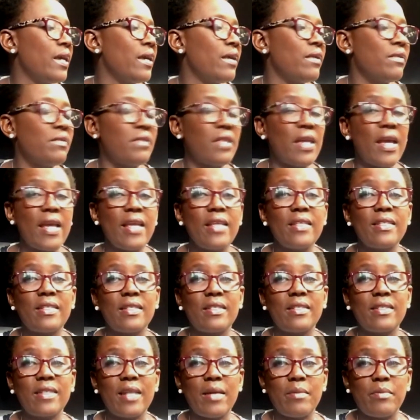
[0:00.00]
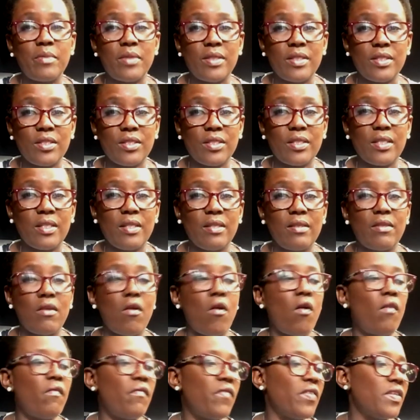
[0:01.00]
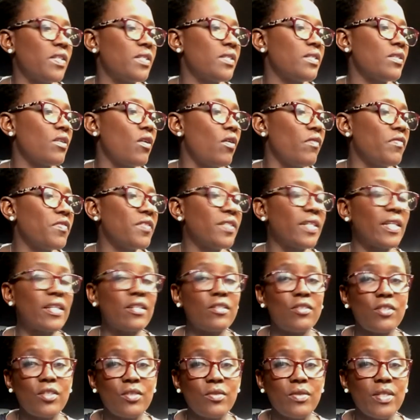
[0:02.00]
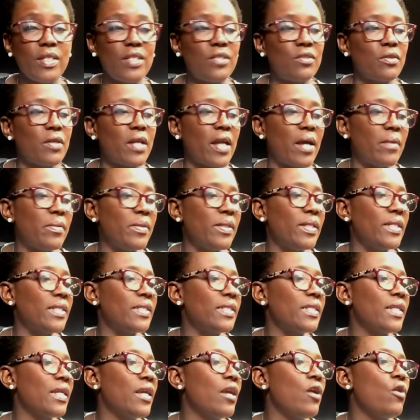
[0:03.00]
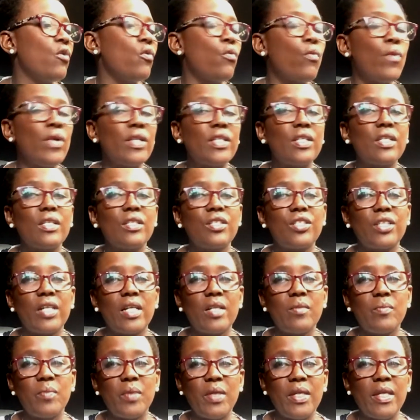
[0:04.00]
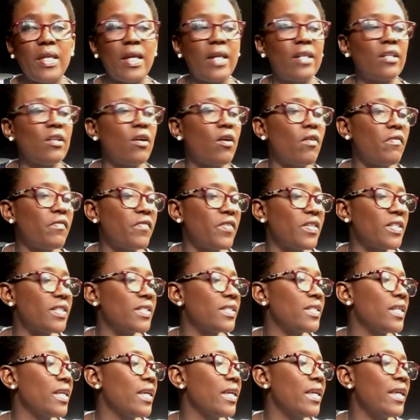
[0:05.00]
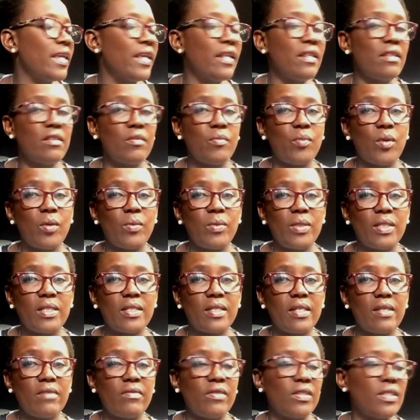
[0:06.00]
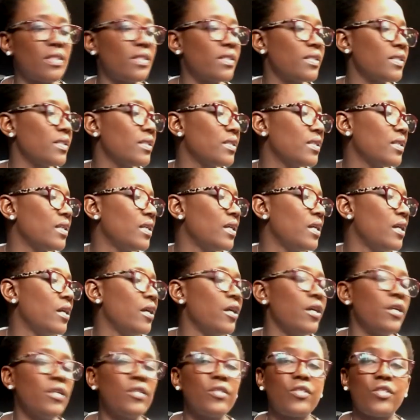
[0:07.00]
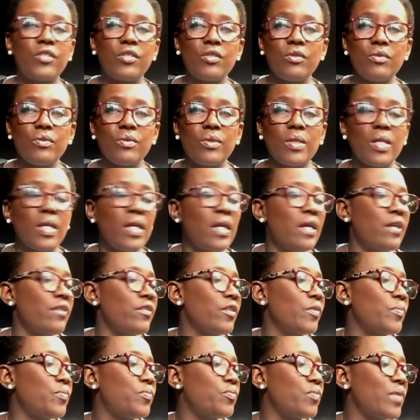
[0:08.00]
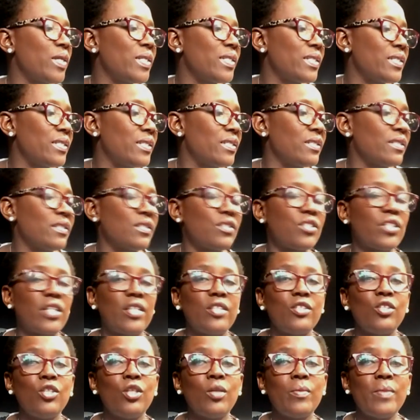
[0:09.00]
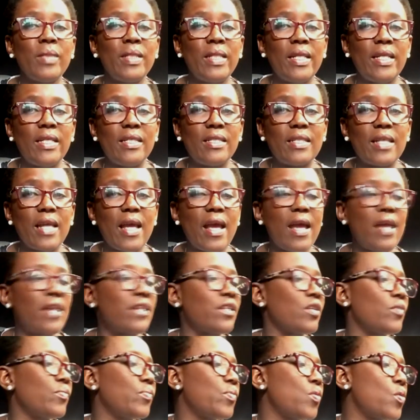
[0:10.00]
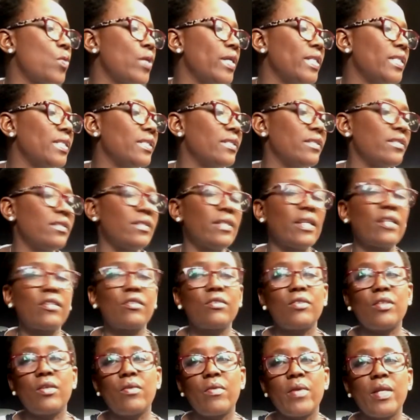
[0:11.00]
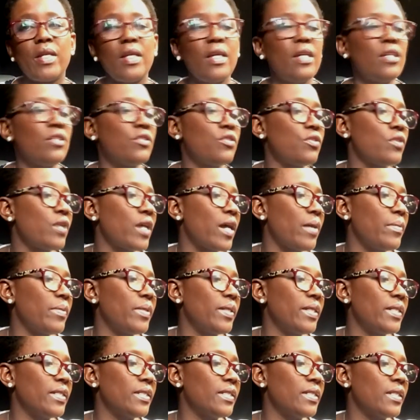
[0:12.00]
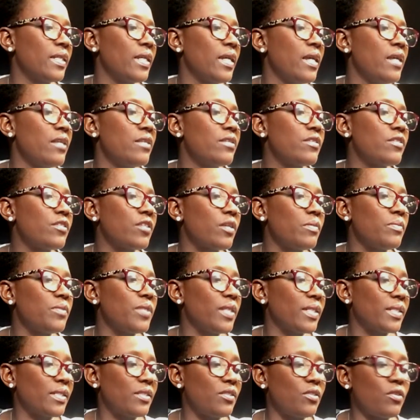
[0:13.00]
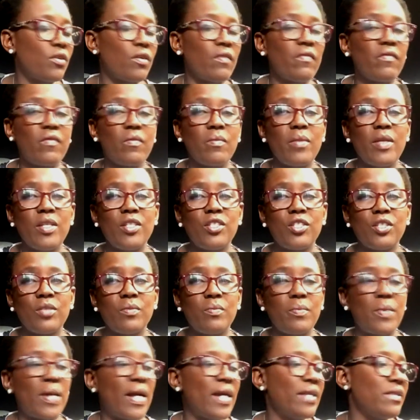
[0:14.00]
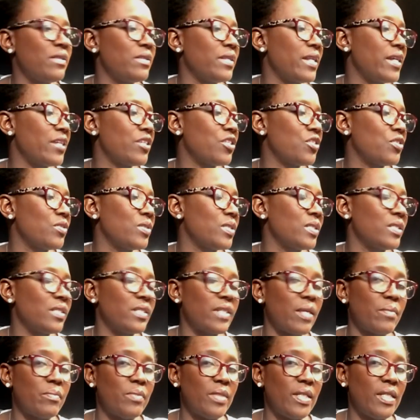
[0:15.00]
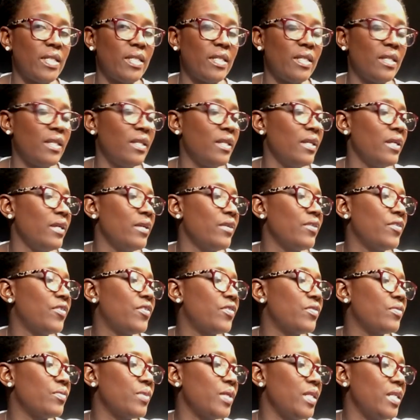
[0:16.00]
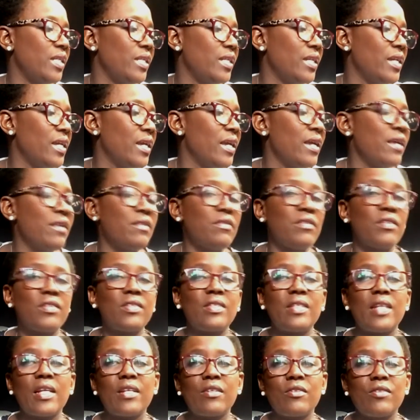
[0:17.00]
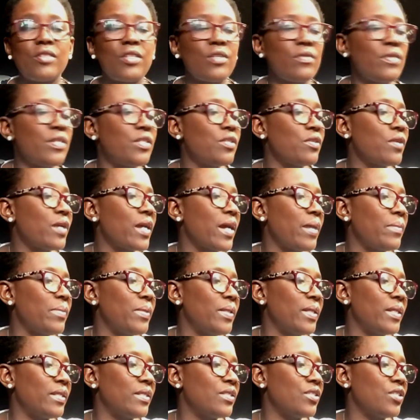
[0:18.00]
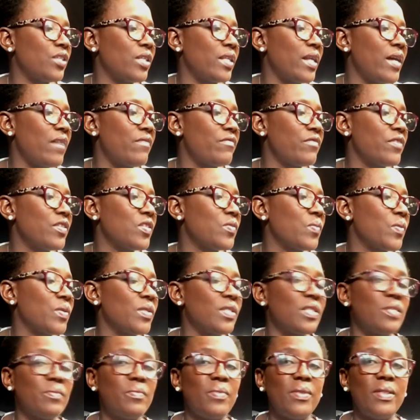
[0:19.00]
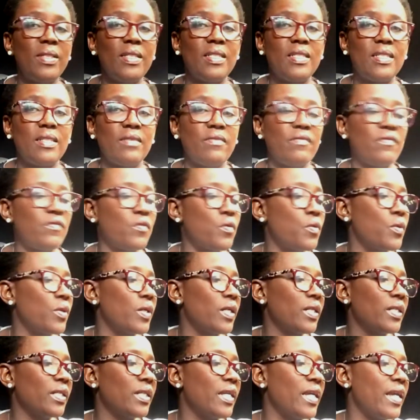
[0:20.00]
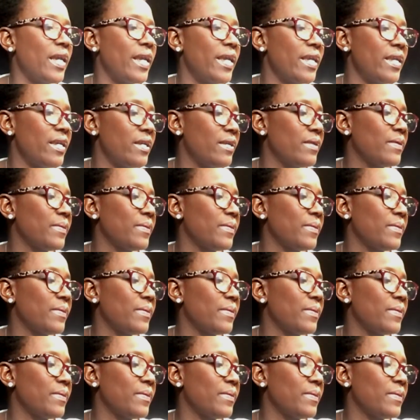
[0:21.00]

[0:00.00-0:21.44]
There is established the office of Secretary to Cabinet, which shall be an office in the public service. 2. The President shall nominate and appoint the Secretary to Cabinet, subject to confirmation by the National Assembly. 3. The Secretary to Cabinet shall have responsibility for A.